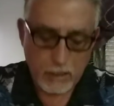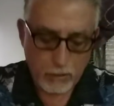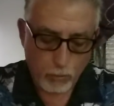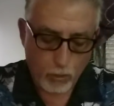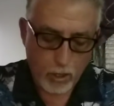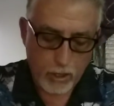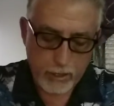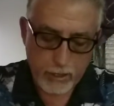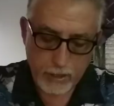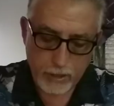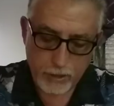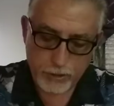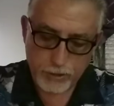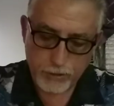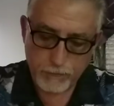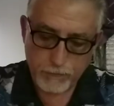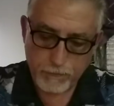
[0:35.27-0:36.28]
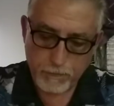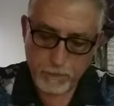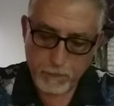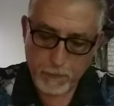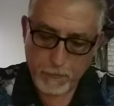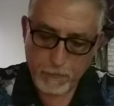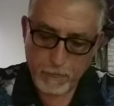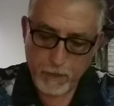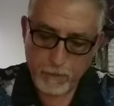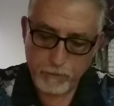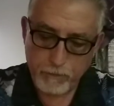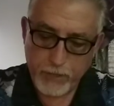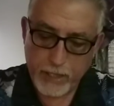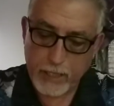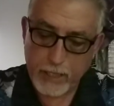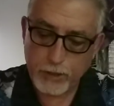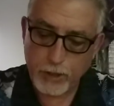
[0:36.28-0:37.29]
One is,
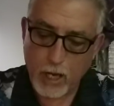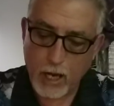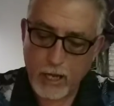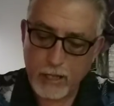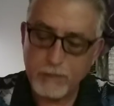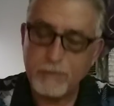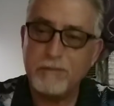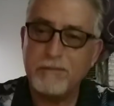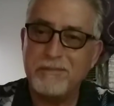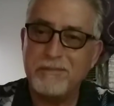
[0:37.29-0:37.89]
it gets hot.